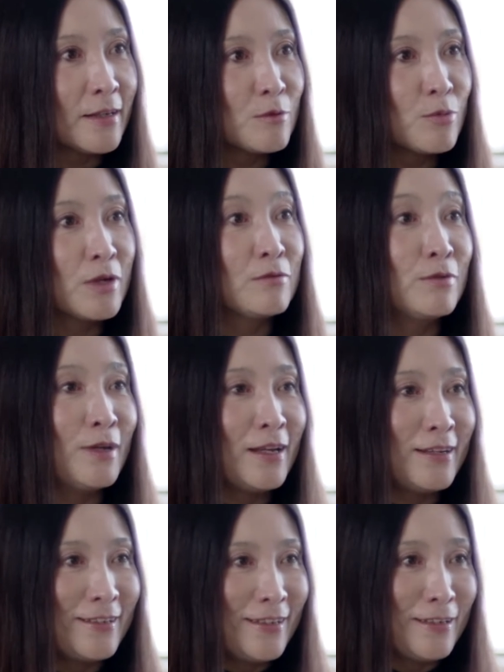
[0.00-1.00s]
that we
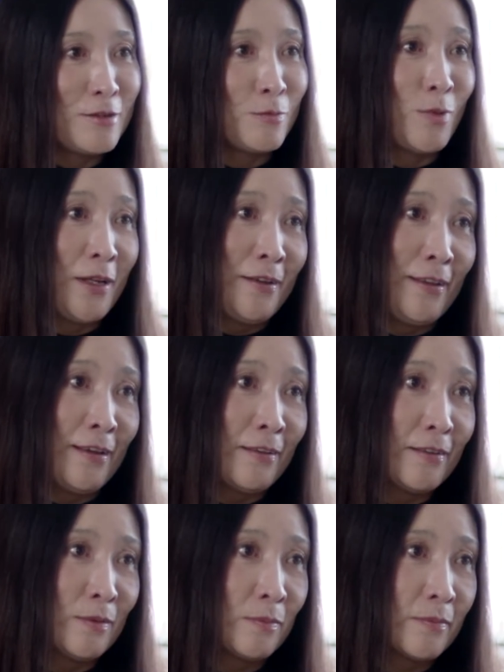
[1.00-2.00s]
really needed one
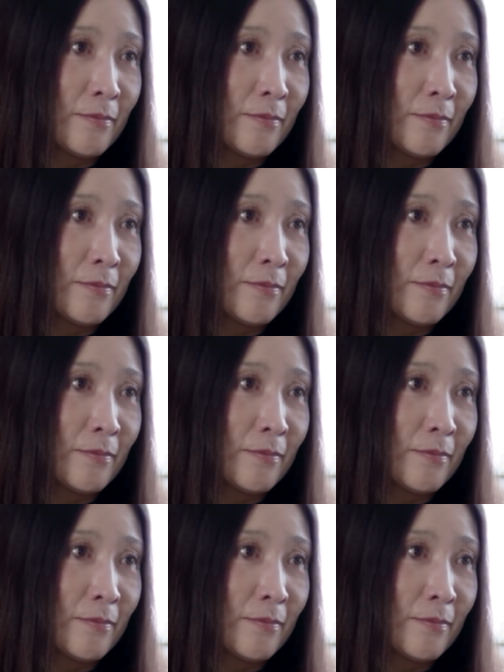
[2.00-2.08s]
another.